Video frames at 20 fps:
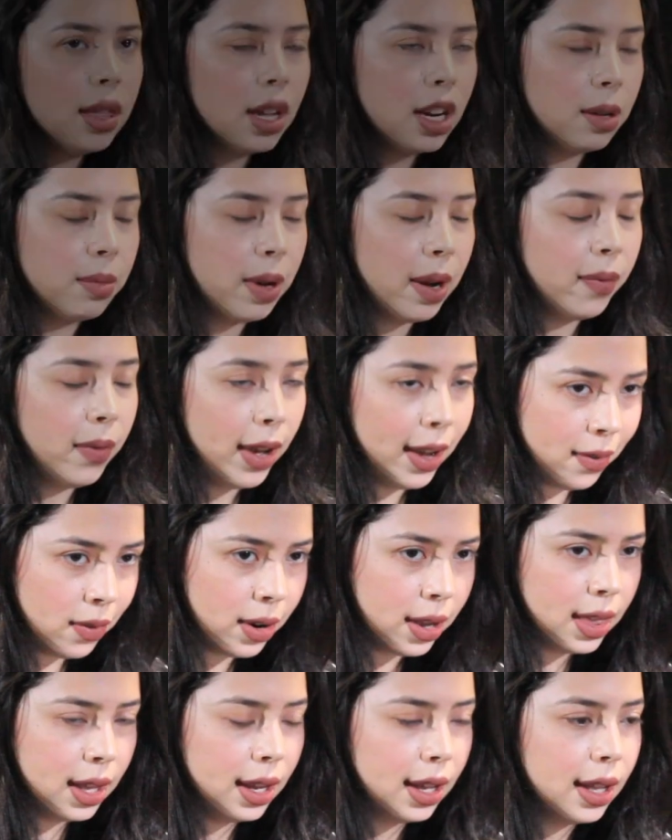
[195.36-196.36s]
that above
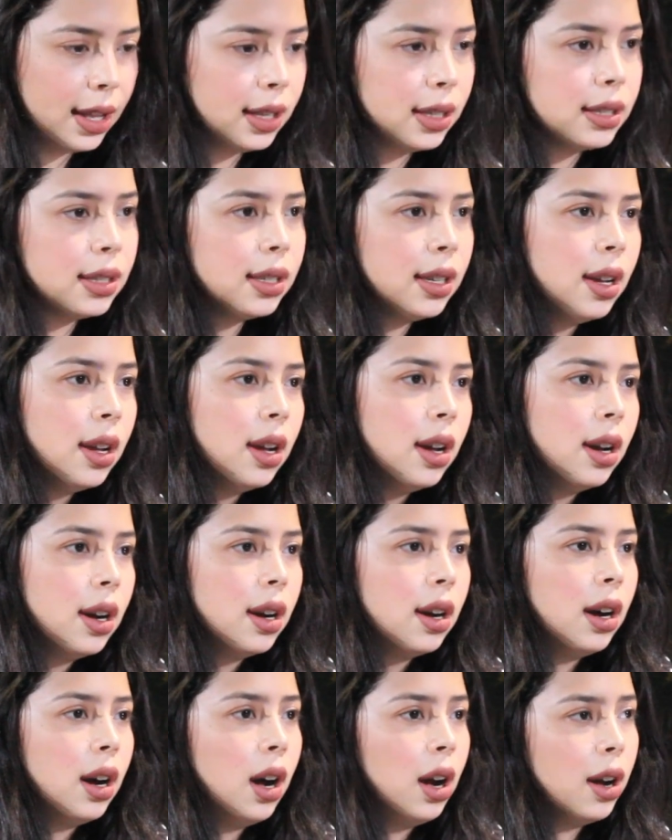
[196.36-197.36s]
everything else,
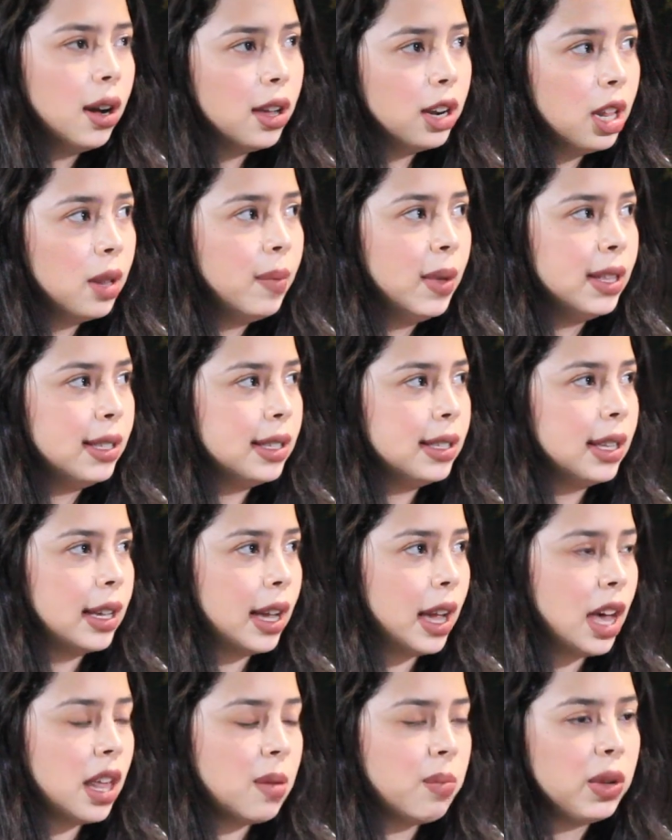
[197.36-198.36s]
Hong Kong Adventist
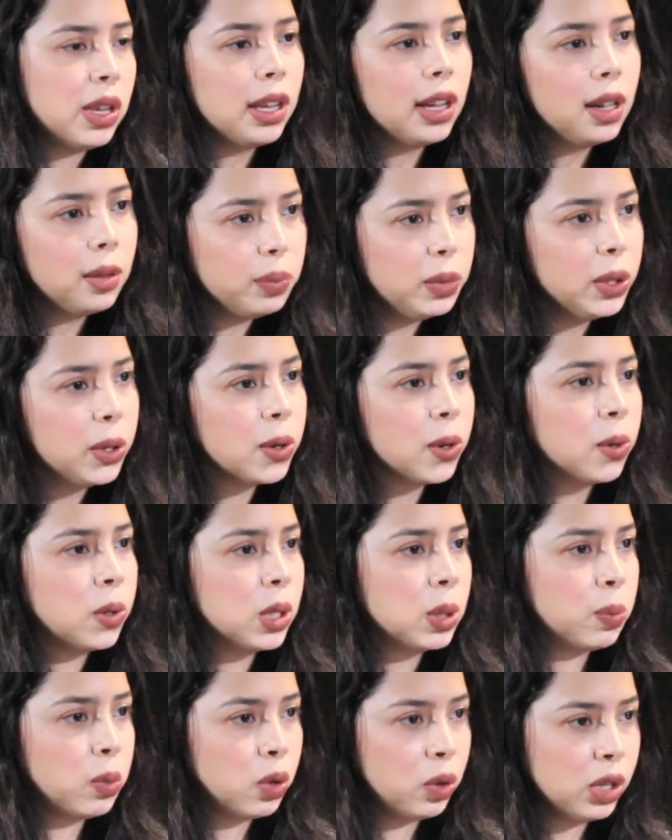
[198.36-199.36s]
Academy helped me grow
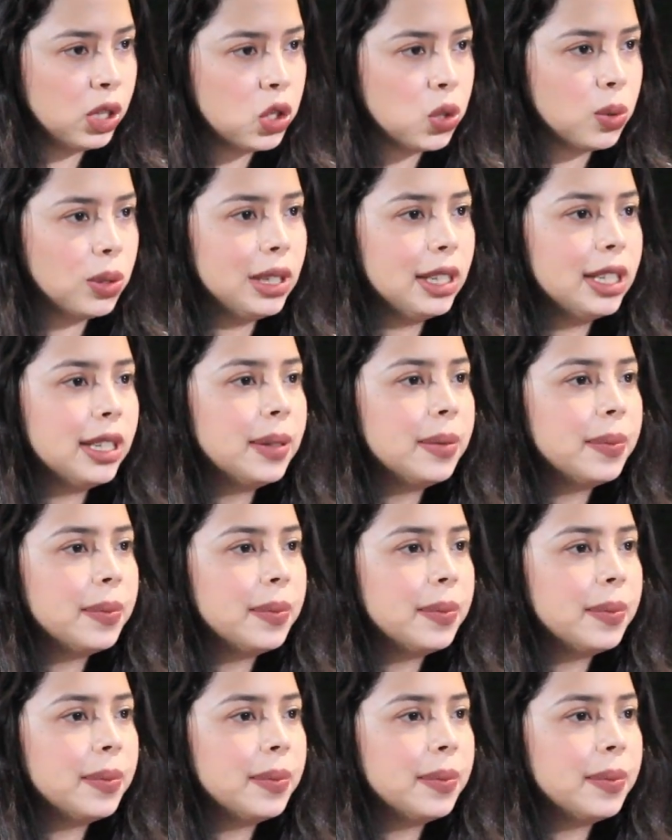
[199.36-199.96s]
spiritually.